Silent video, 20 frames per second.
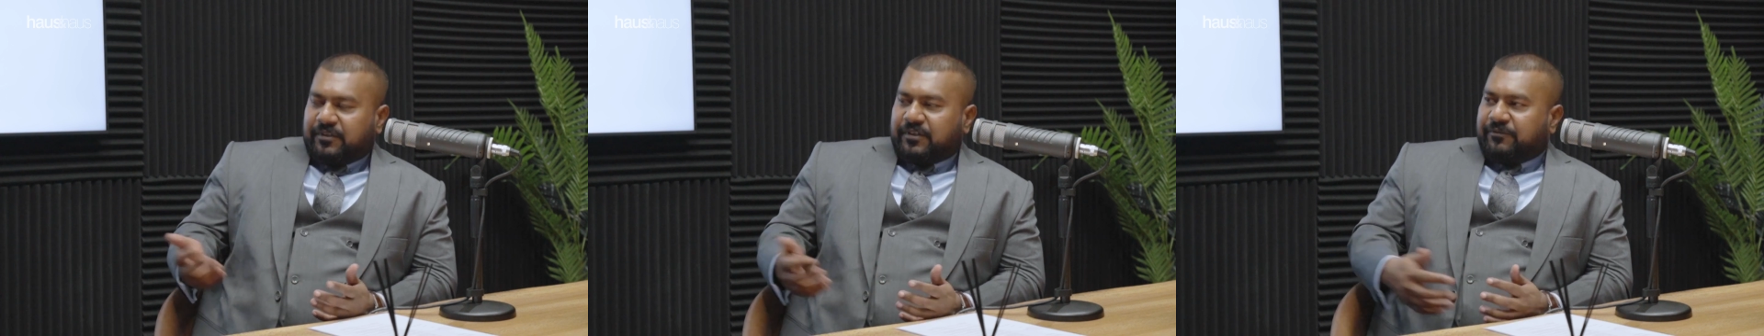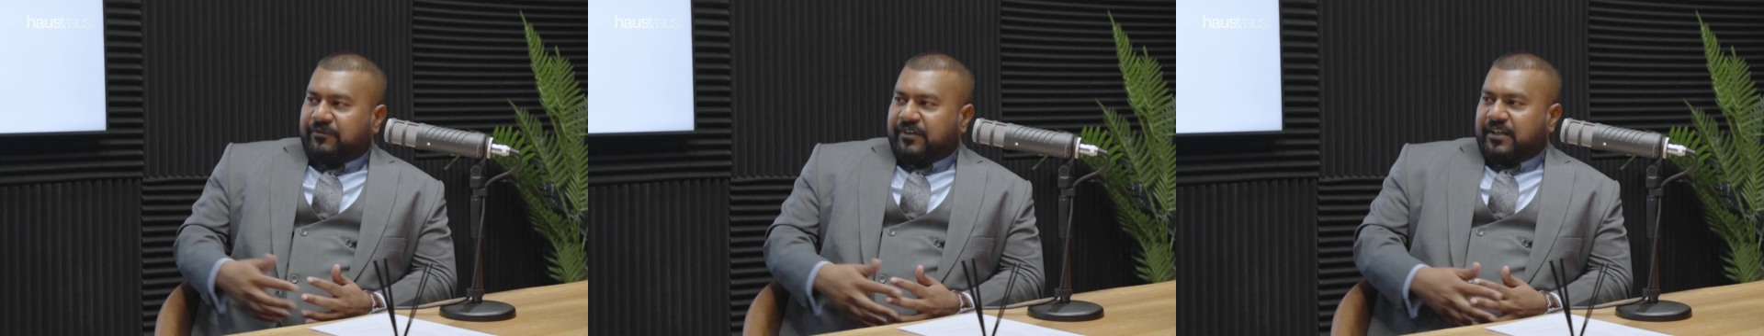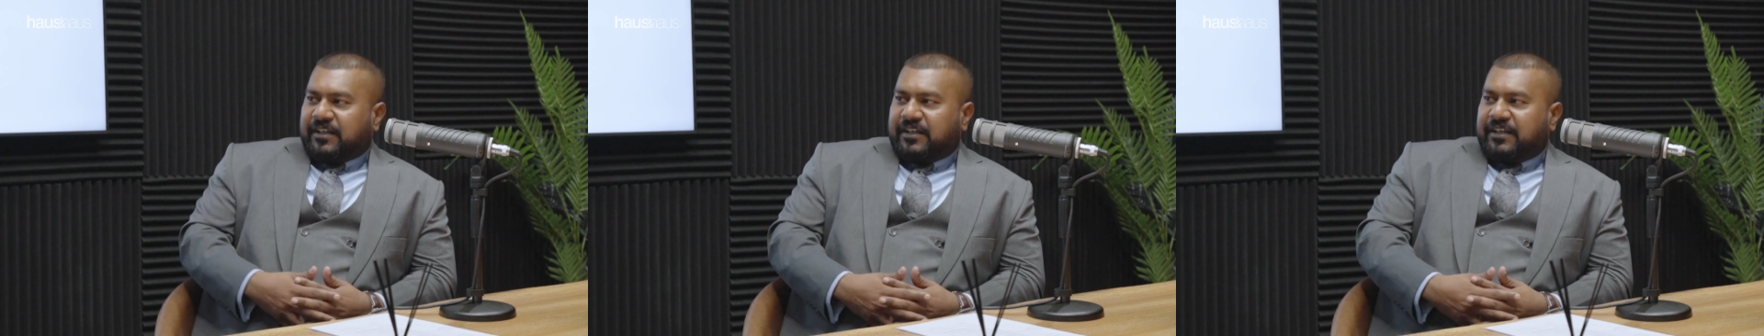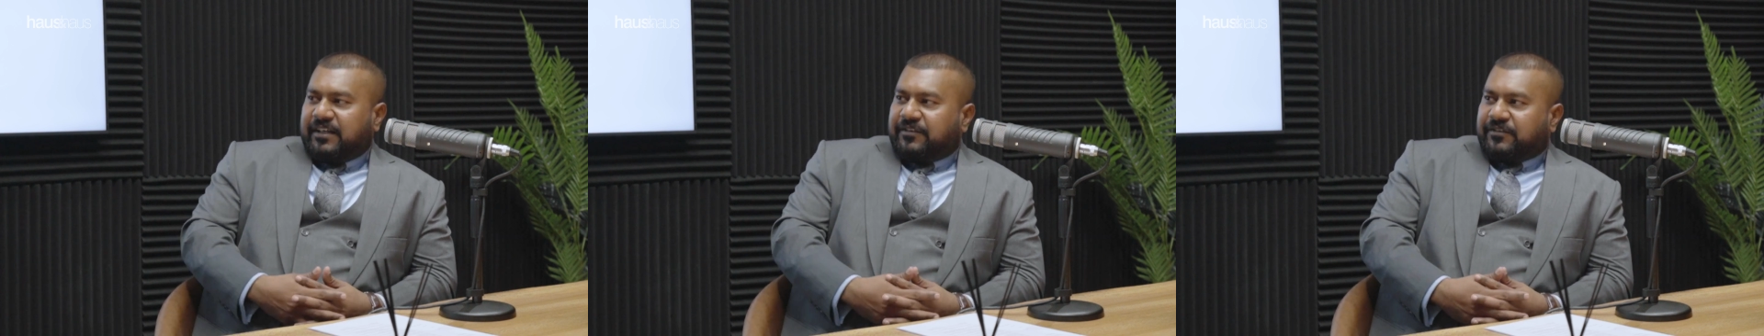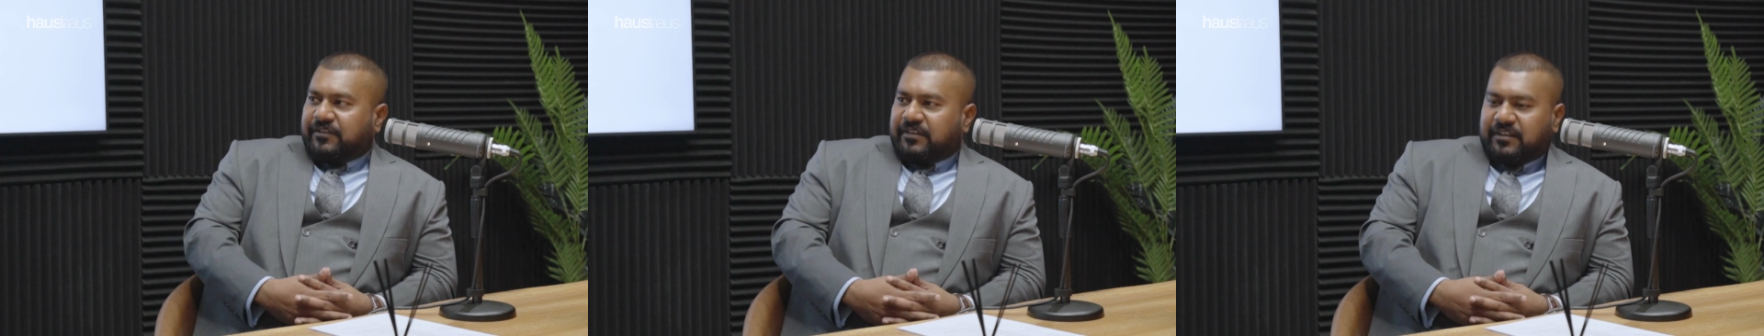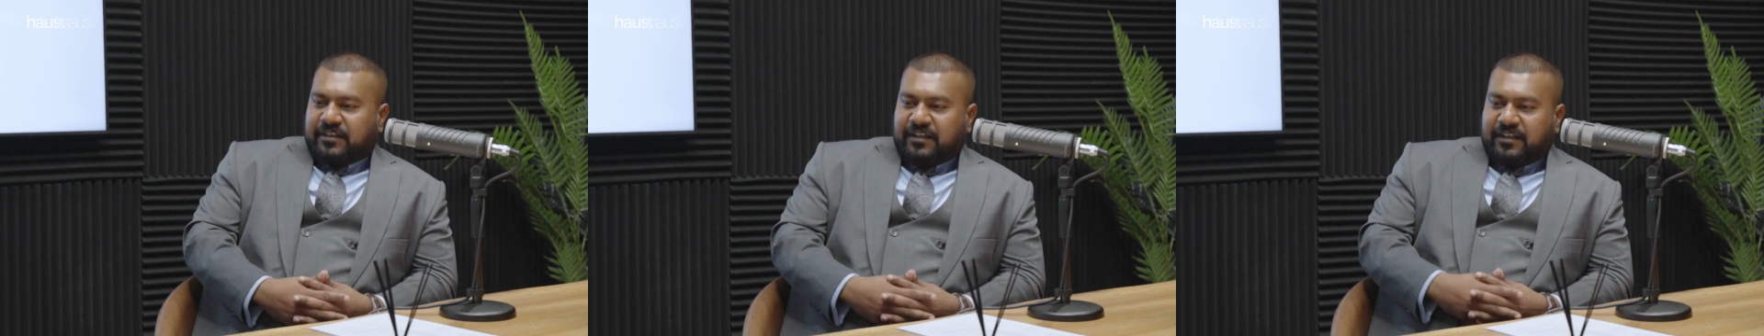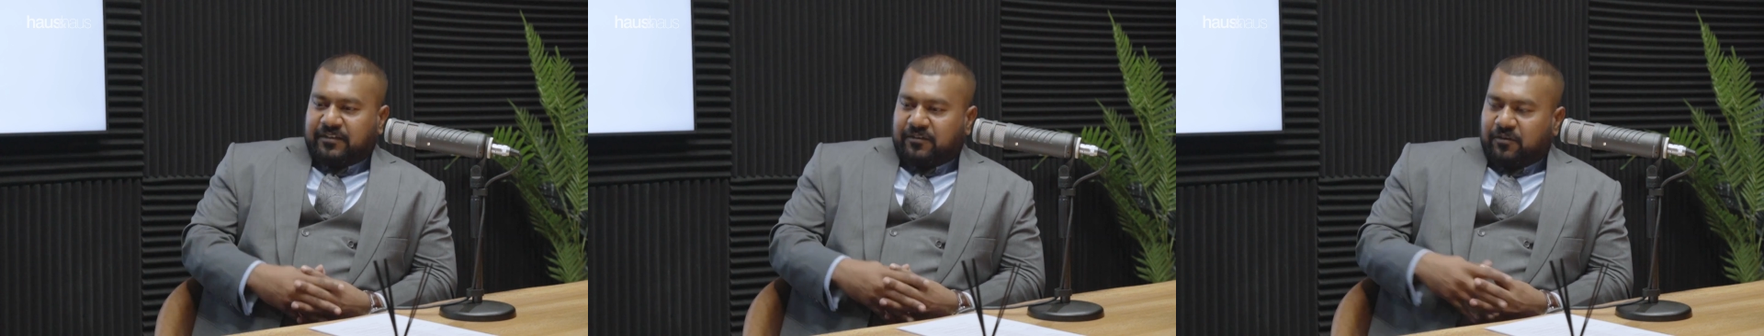we can
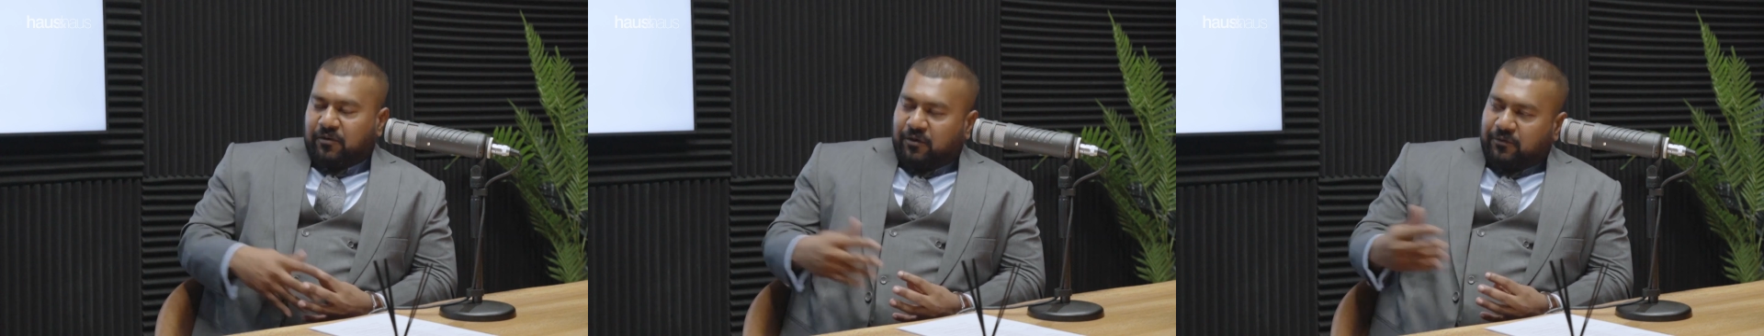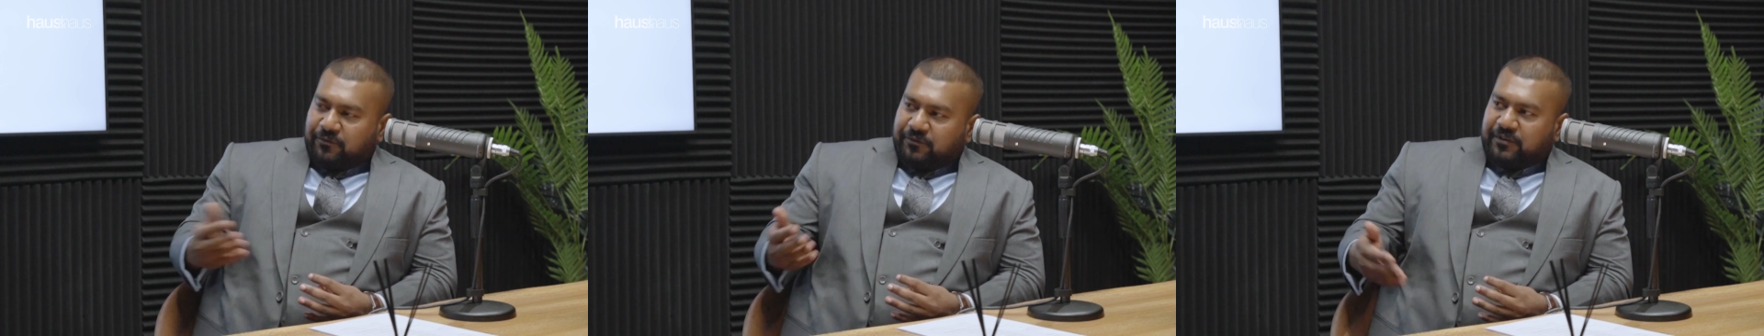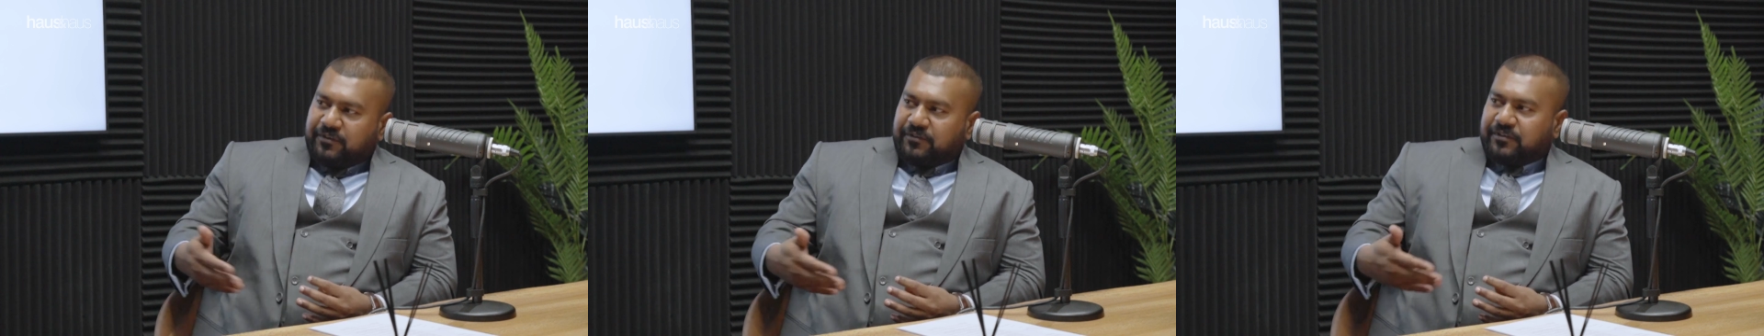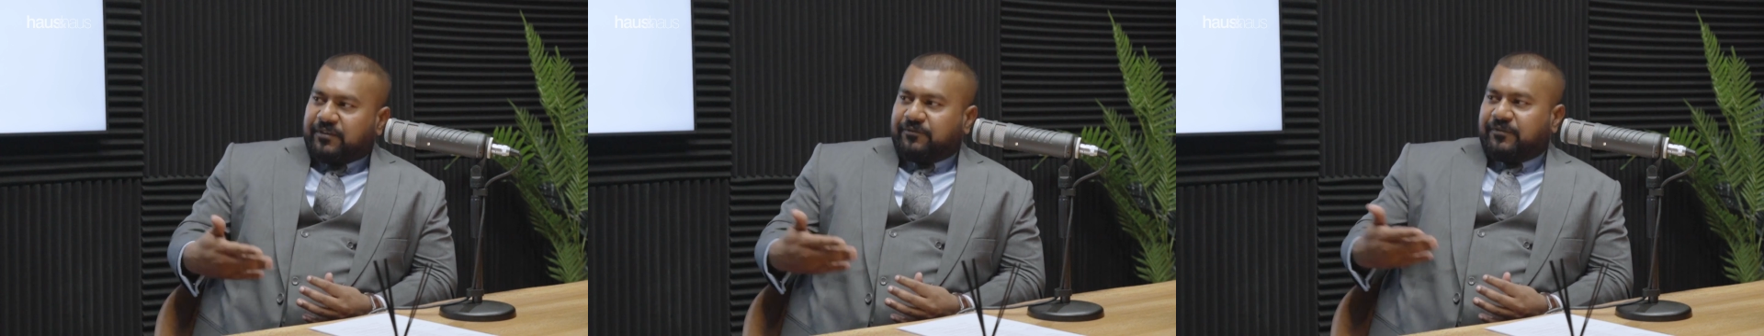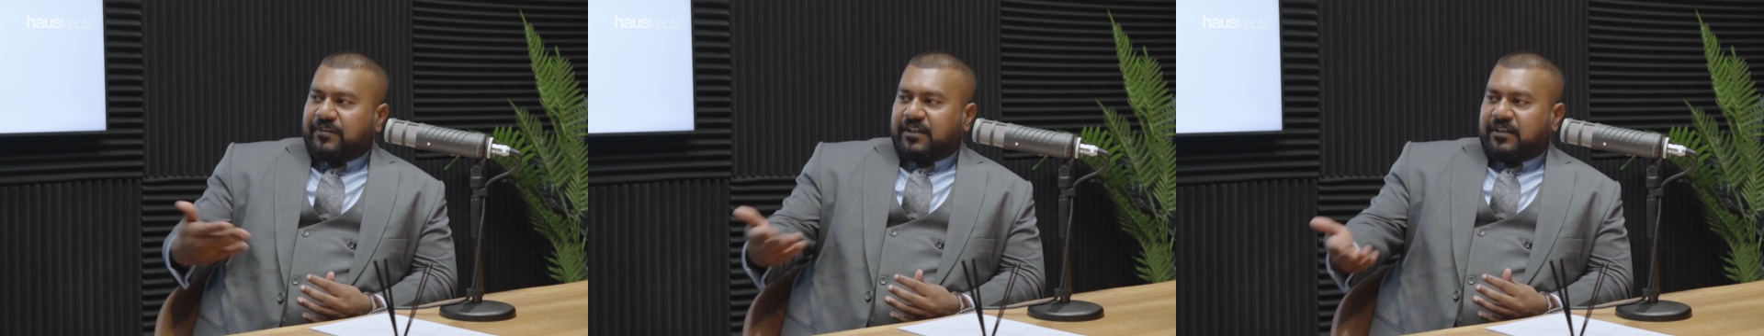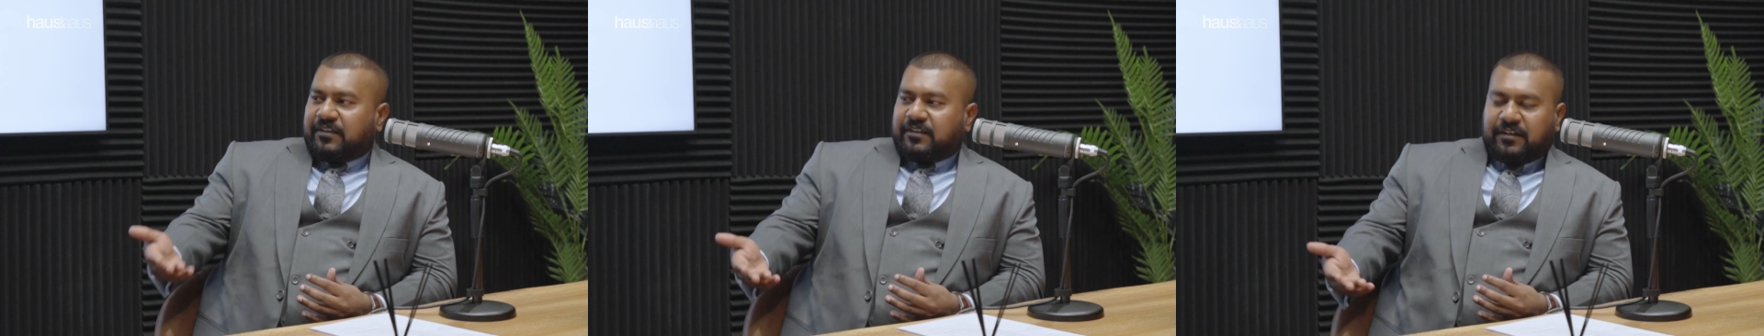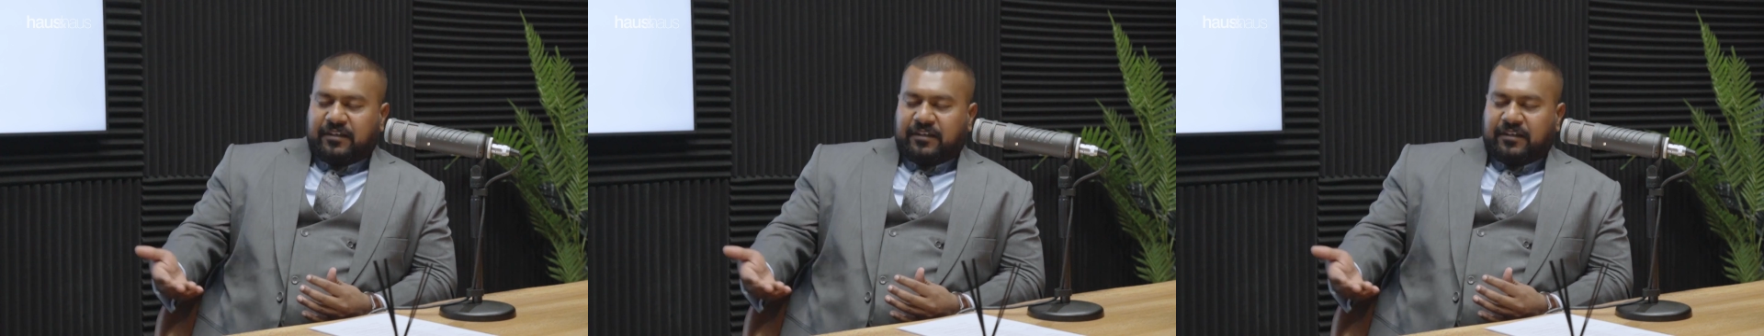easily get the office and we can